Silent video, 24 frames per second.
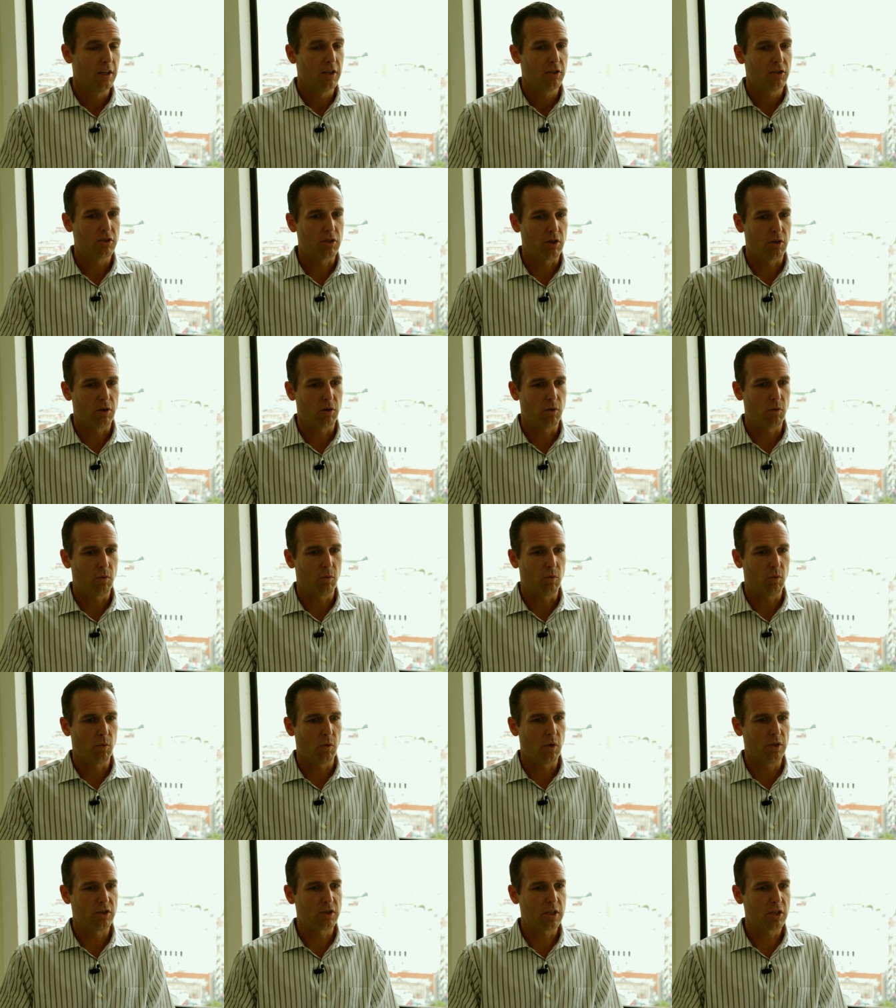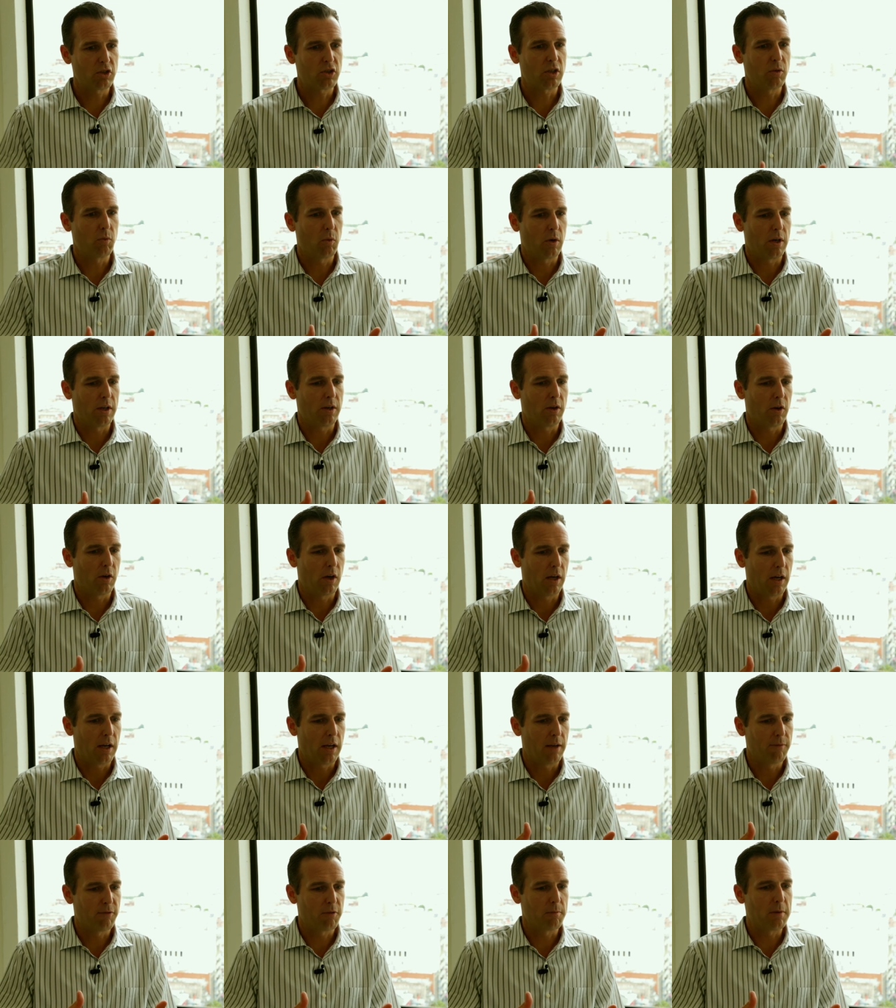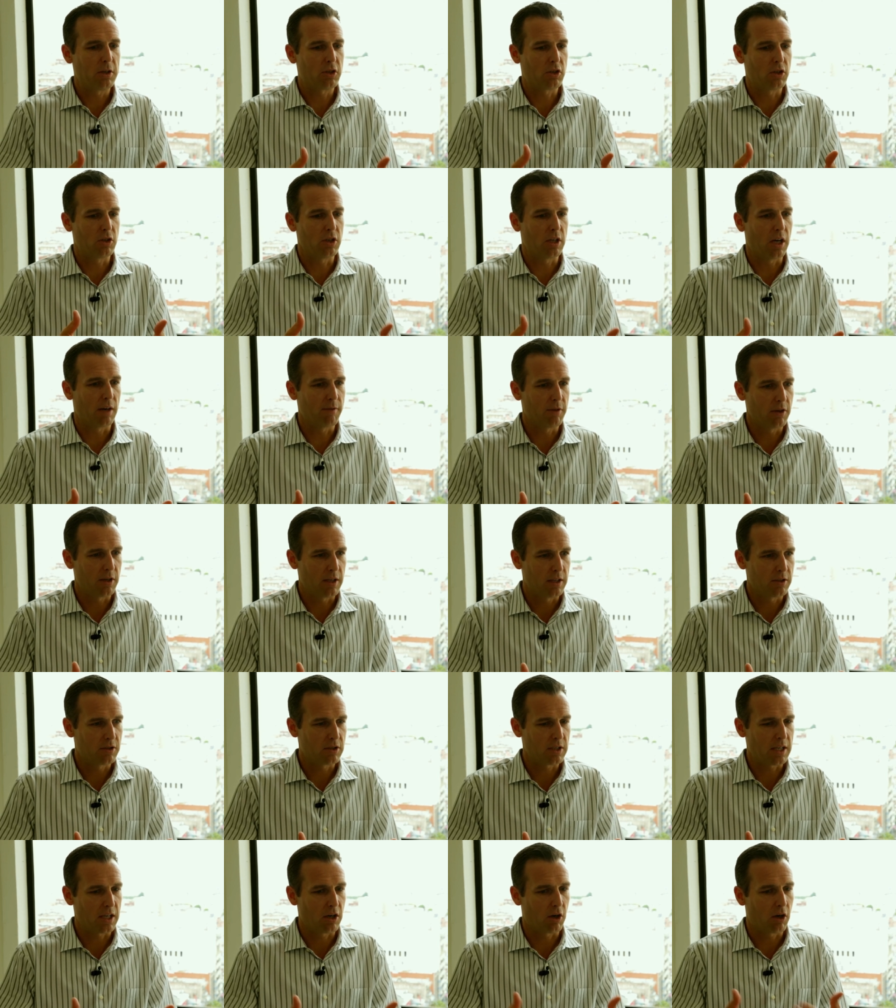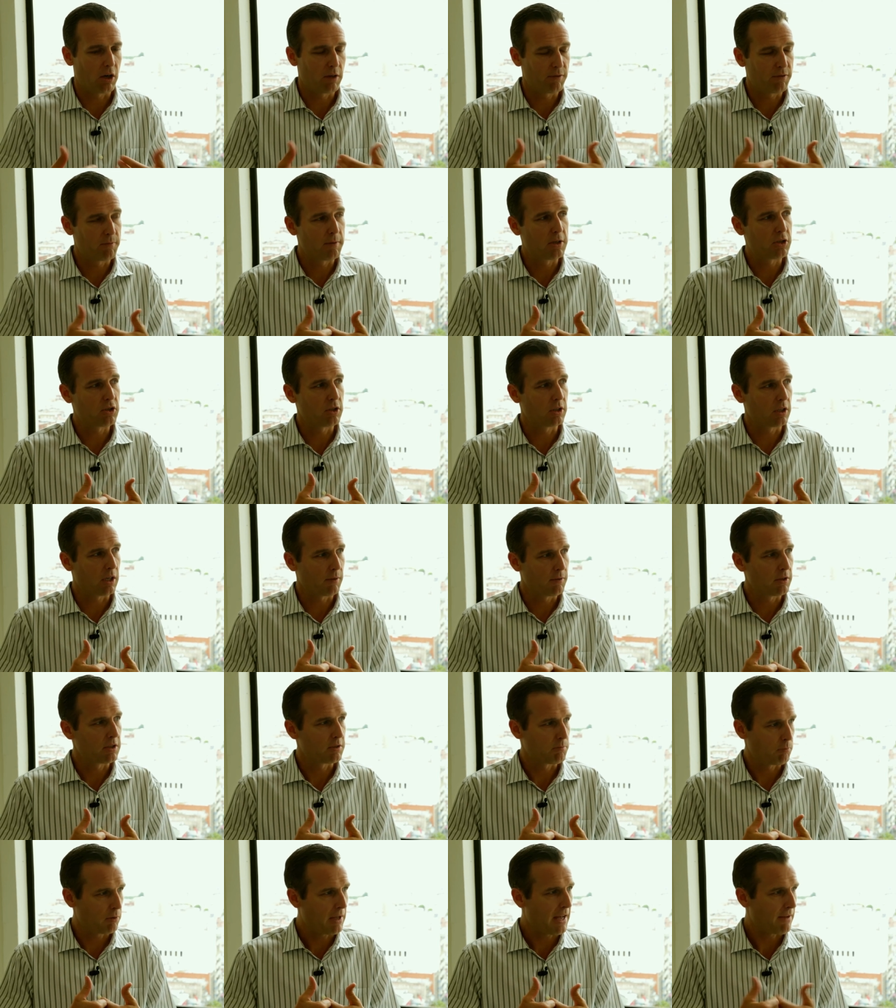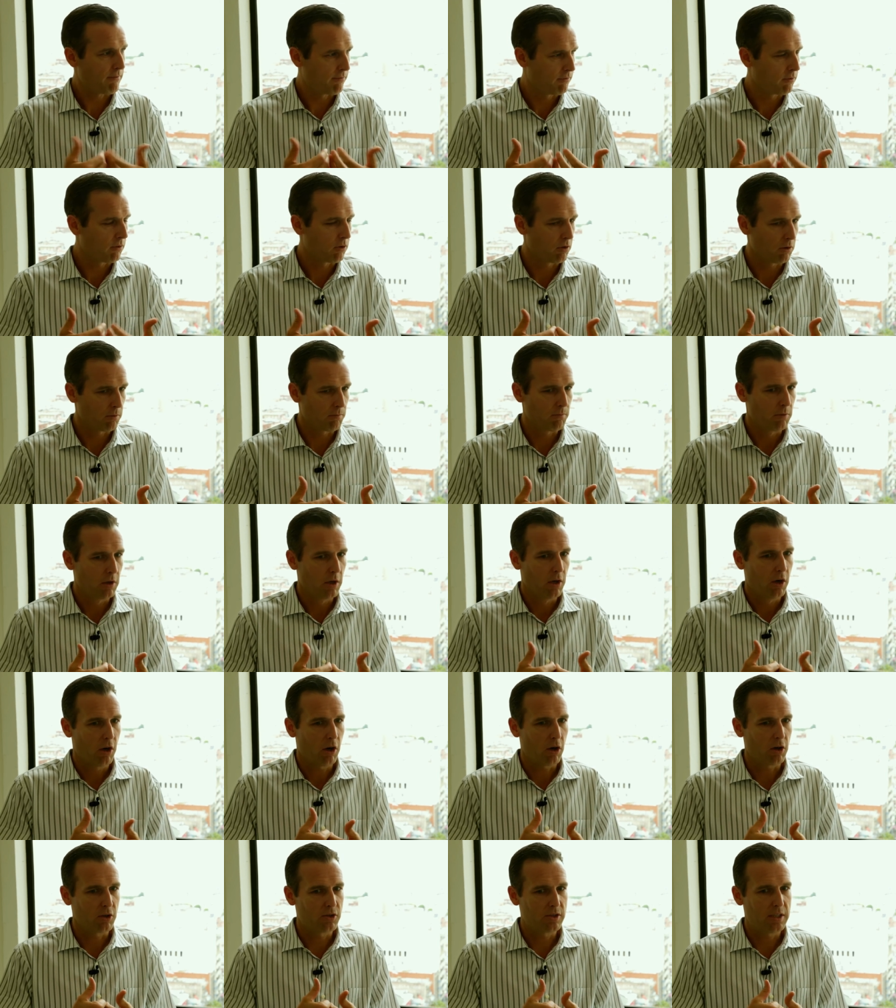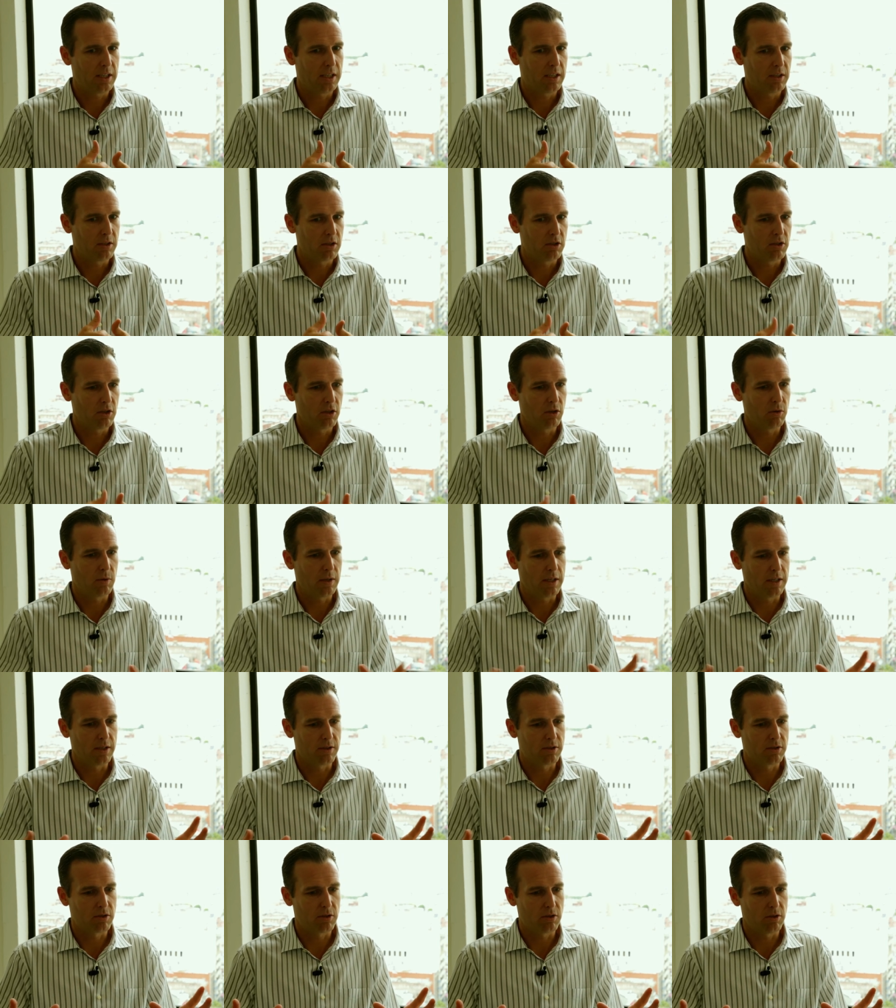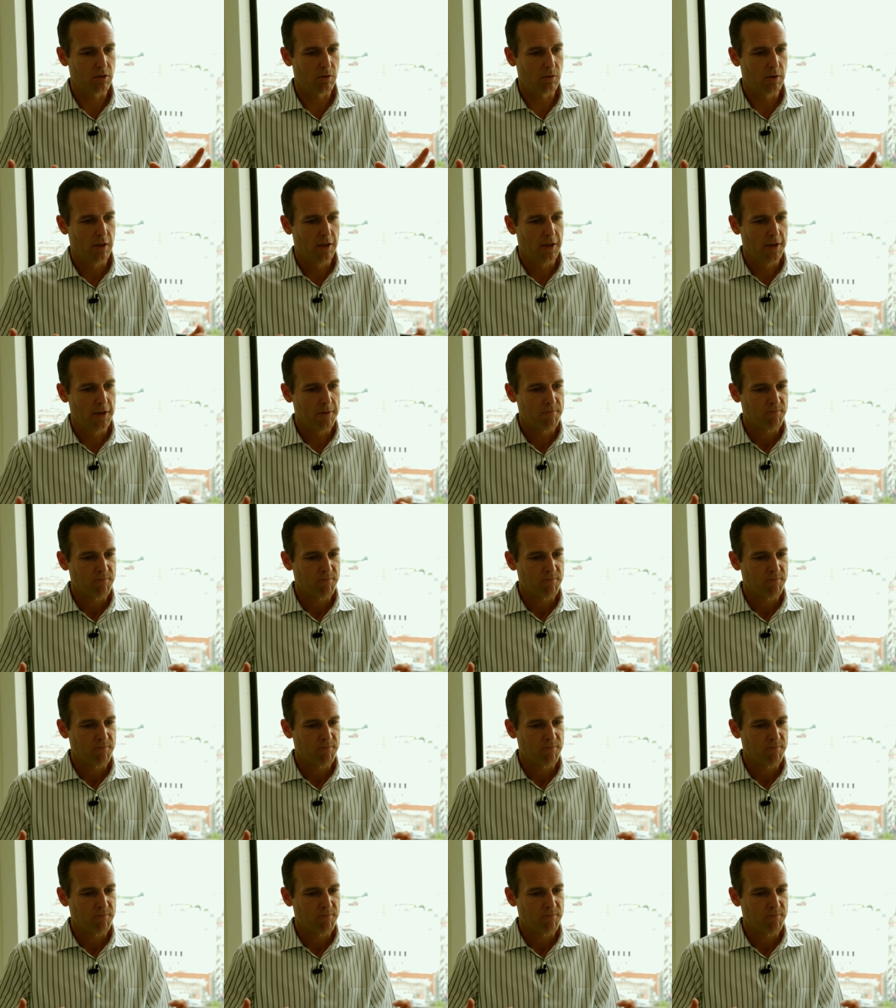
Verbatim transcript: So essentially what information governance and our information governance platform are seeking to do is to